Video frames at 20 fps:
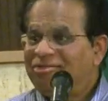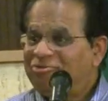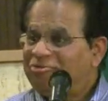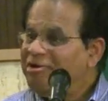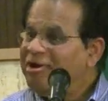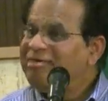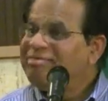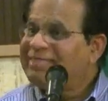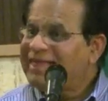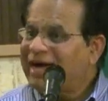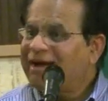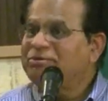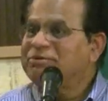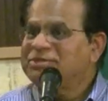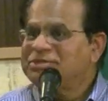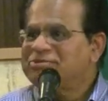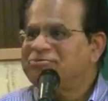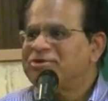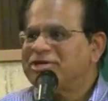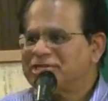
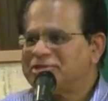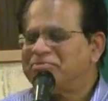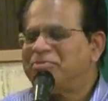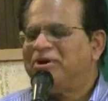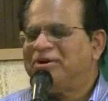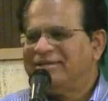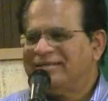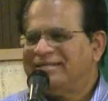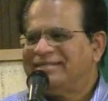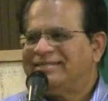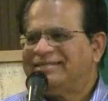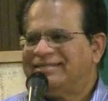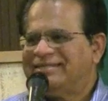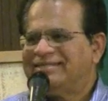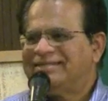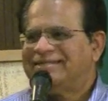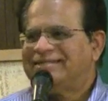3,000 responded.